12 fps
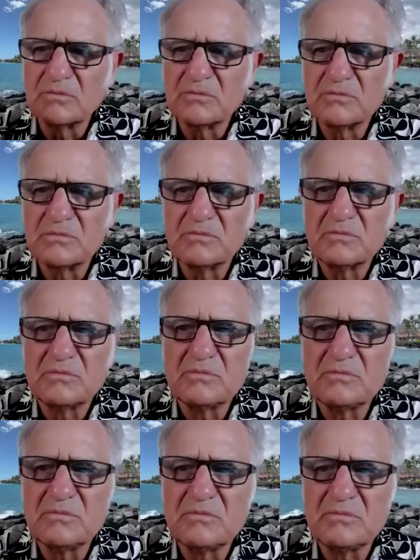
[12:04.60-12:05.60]

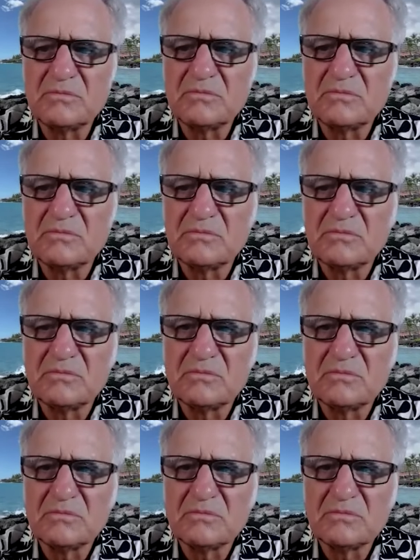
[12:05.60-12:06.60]

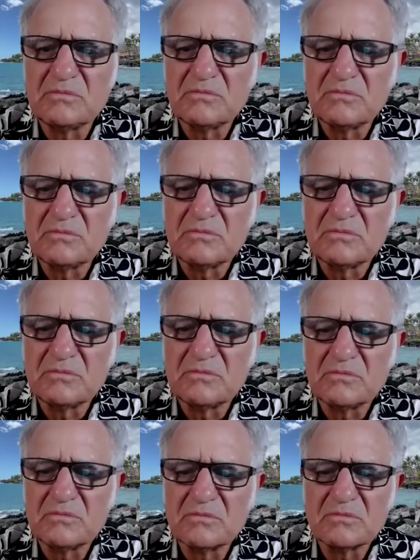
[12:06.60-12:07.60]

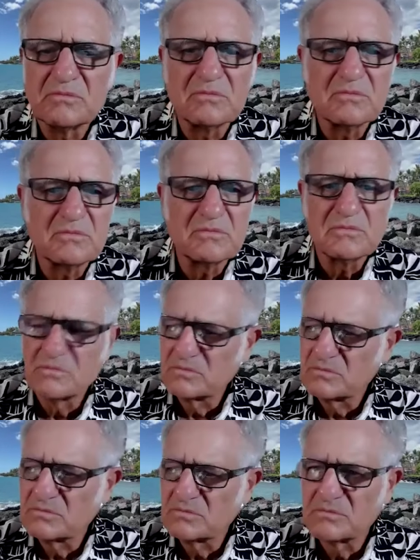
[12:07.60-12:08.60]

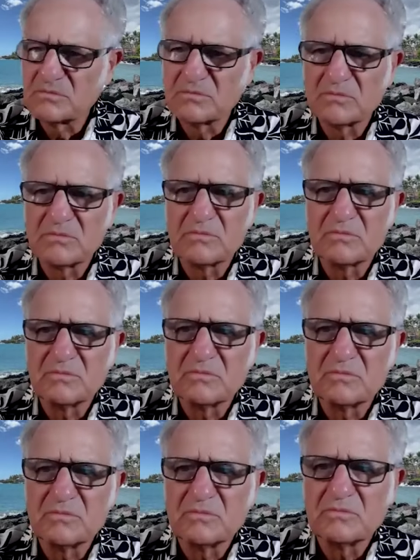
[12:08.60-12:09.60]

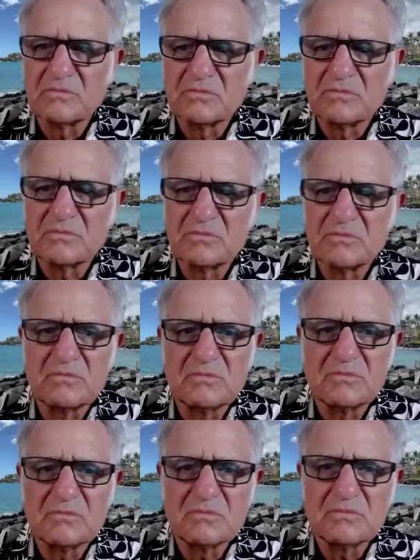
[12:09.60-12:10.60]

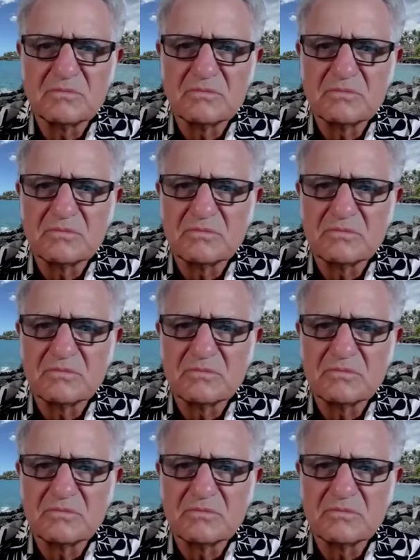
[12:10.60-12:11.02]
No words are spoken by the person on screen.